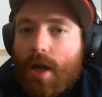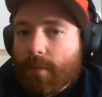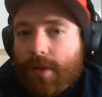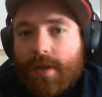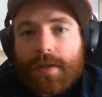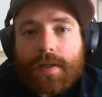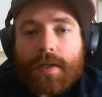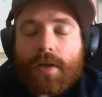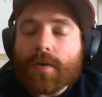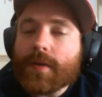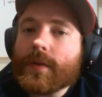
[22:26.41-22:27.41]
Please
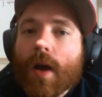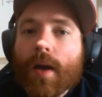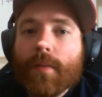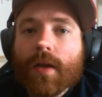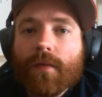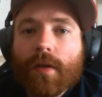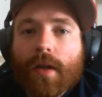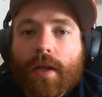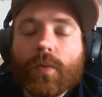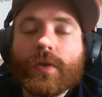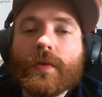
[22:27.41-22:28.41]
consider subscribing if you
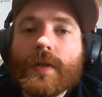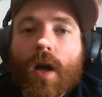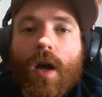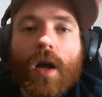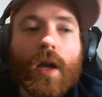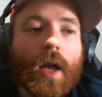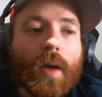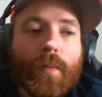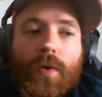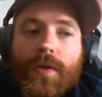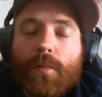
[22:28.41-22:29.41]
liked what you saw.
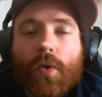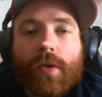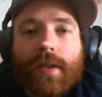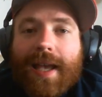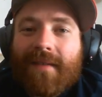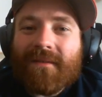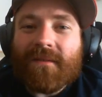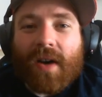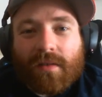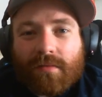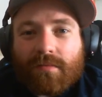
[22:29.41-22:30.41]
Most importantly, have
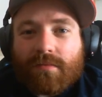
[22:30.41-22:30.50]
fun.